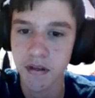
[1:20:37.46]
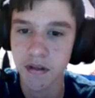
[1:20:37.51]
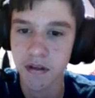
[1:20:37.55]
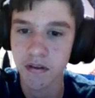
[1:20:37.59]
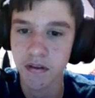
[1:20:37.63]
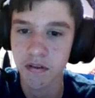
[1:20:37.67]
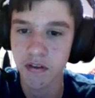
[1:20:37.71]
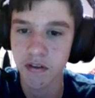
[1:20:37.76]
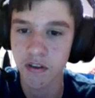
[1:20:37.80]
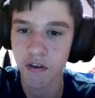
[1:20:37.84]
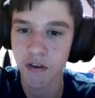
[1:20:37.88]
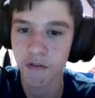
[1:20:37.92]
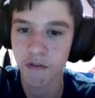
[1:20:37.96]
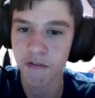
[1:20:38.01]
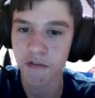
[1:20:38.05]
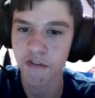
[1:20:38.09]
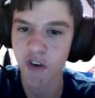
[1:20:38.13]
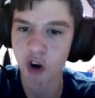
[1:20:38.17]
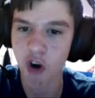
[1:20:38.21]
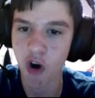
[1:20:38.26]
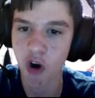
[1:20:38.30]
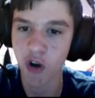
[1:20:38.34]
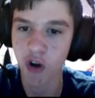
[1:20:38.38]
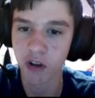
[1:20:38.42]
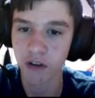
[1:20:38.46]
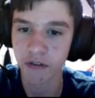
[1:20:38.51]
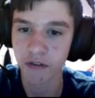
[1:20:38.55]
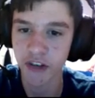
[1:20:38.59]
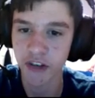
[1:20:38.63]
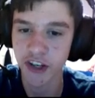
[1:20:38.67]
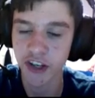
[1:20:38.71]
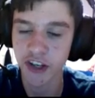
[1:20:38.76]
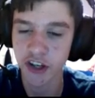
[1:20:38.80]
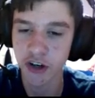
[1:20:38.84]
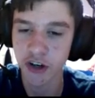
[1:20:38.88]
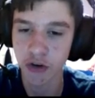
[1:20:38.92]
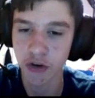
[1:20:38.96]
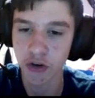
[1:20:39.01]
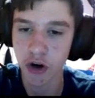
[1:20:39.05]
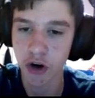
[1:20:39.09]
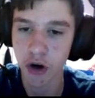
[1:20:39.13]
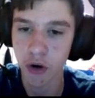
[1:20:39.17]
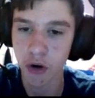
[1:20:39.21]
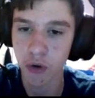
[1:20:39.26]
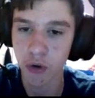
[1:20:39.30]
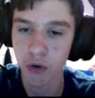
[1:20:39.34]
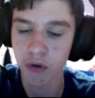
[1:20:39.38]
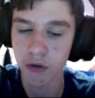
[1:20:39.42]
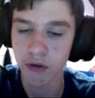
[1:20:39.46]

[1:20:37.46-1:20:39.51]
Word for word: to the fall of a hero.